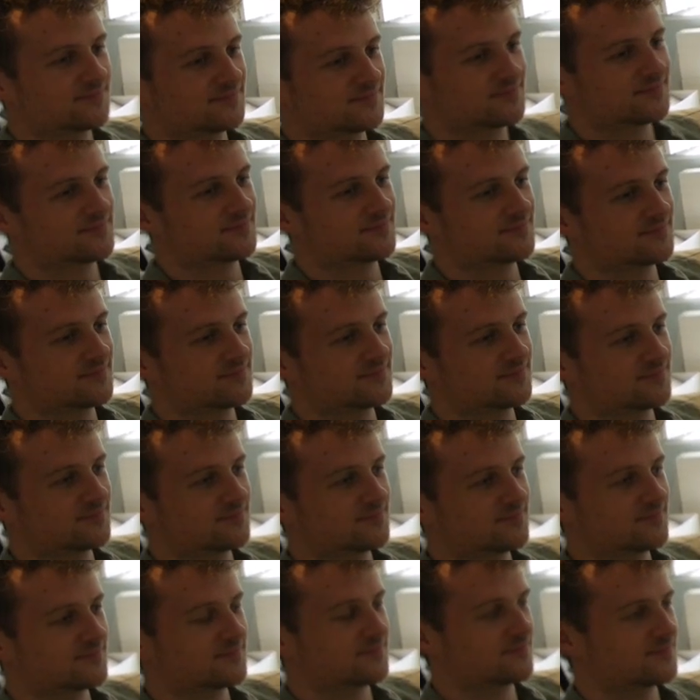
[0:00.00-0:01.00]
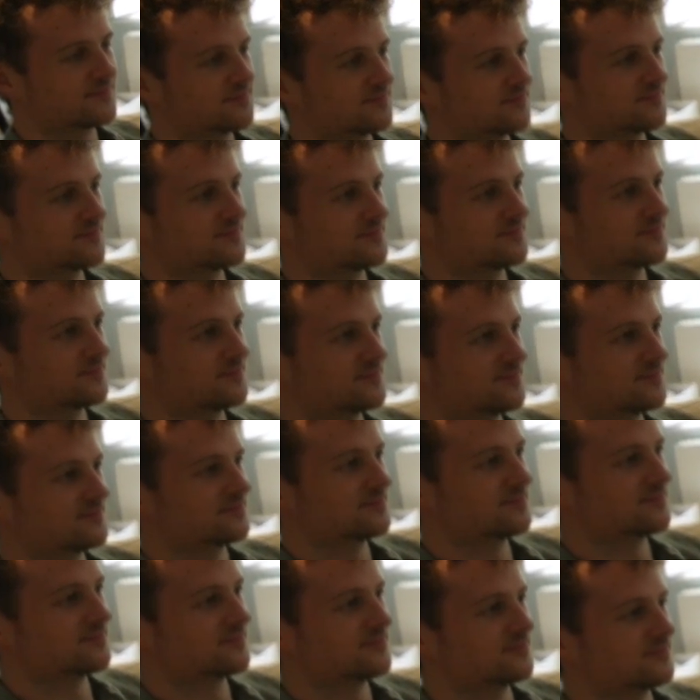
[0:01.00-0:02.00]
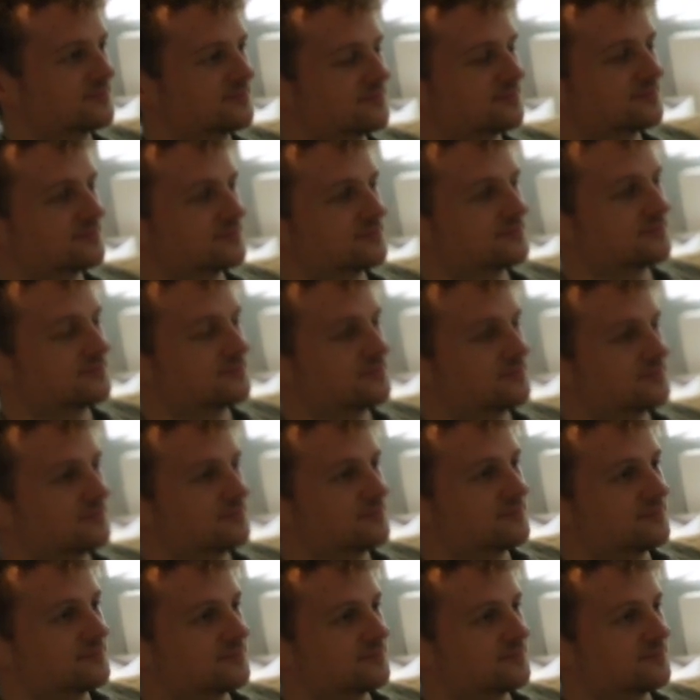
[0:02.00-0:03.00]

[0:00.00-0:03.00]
stage founder, early YC, maybe not even in YC yet.